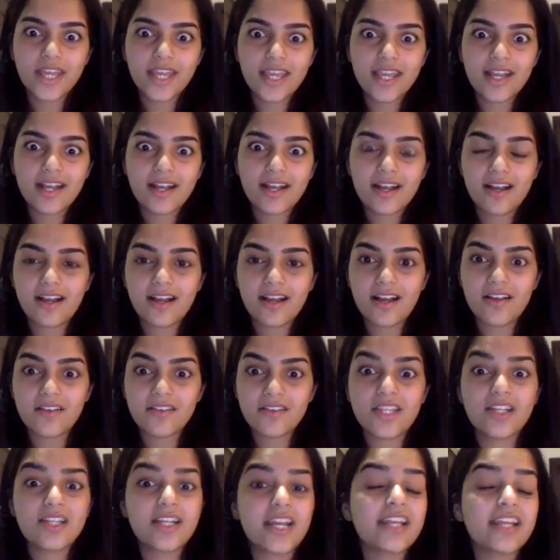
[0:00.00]
like
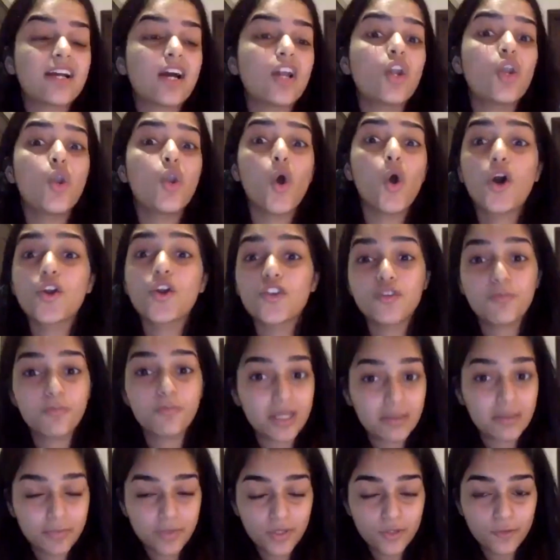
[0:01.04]
there are like a lot of
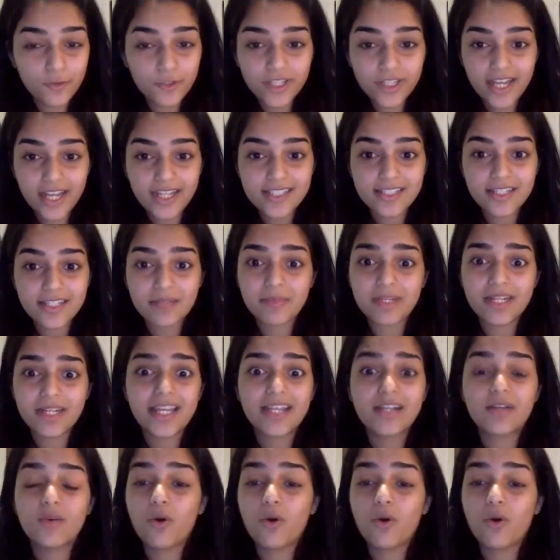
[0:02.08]
people who texted me like,